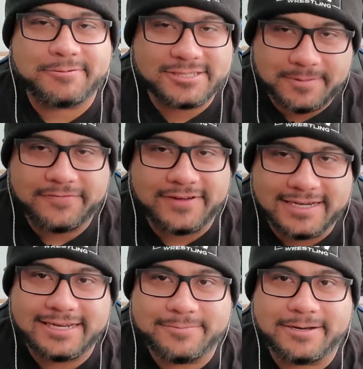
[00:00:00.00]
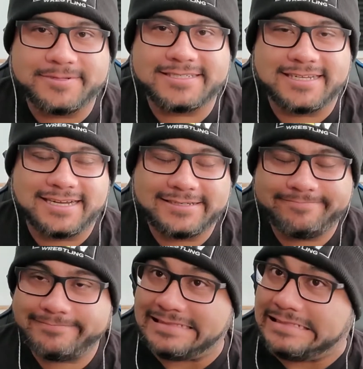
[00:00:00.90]
supposed to be funny, but I'm just like,
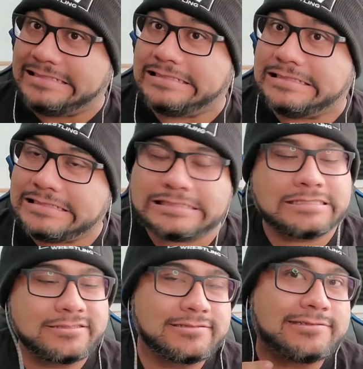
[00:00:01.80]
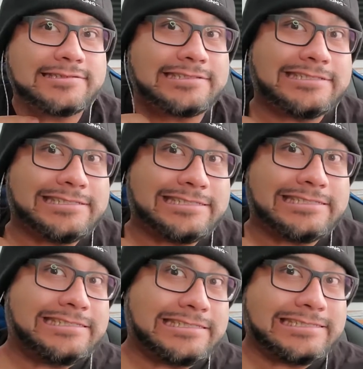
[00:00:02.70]
ooh,
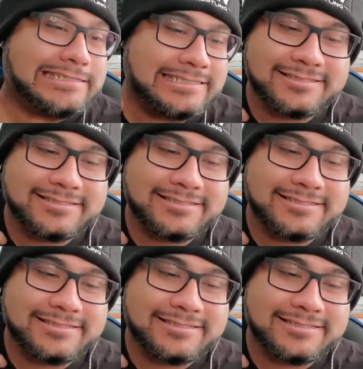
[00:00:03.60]
ooh.